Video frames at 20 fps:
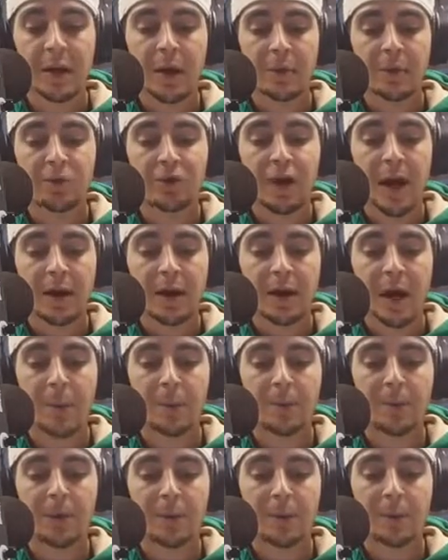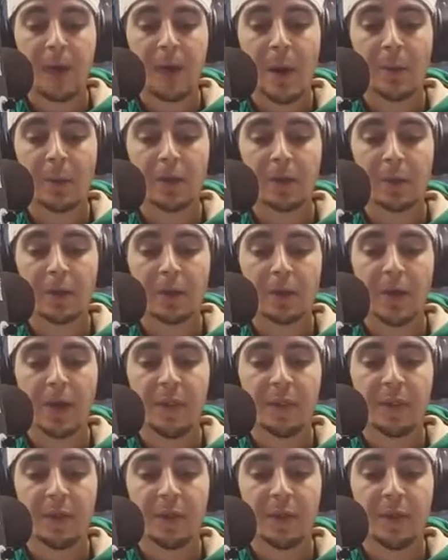I'm trying to open it up now, but it was
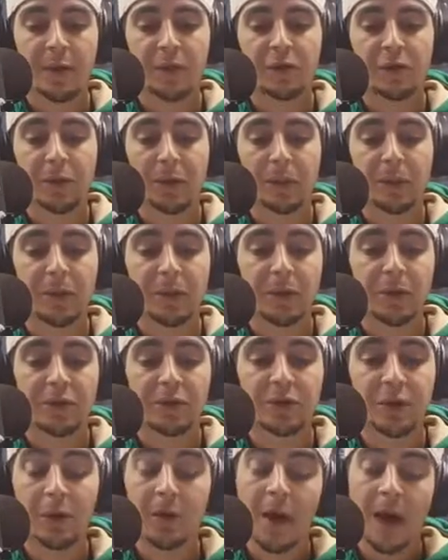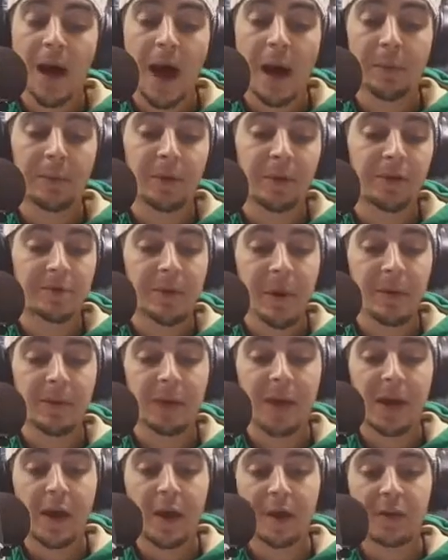in the commercial appeal. So I believe maybe
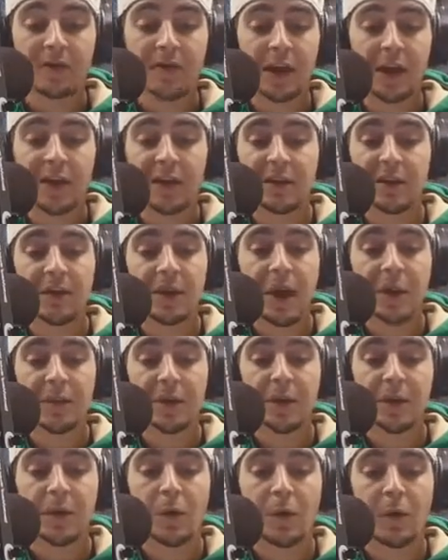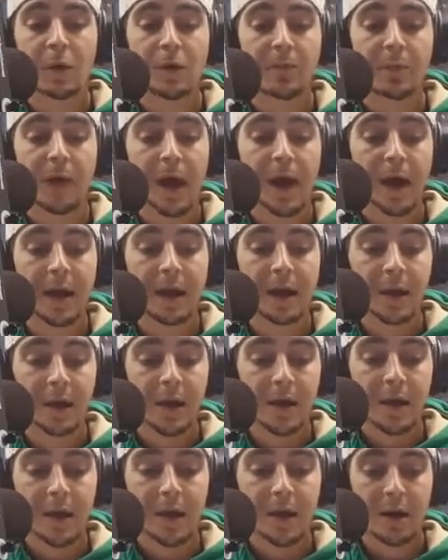they are saying he's a top 10 quarterback
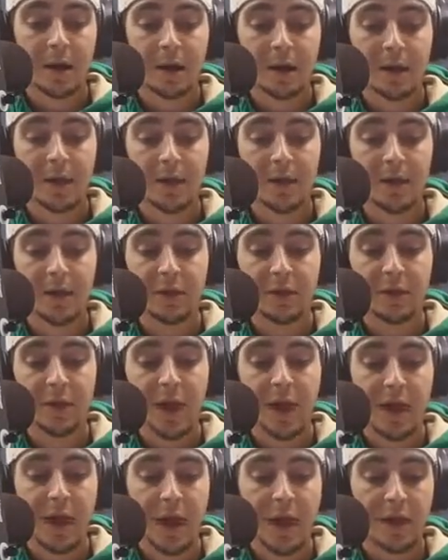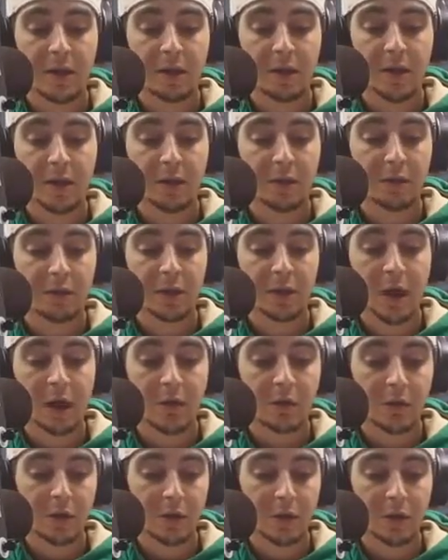in the NCAA. So,
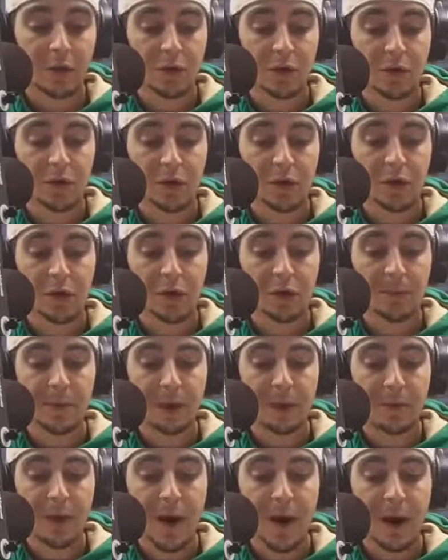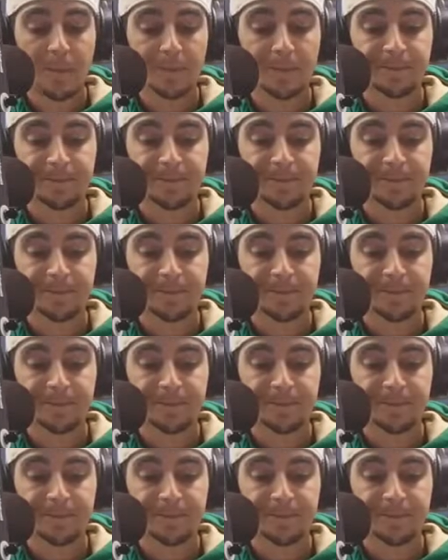you could be right.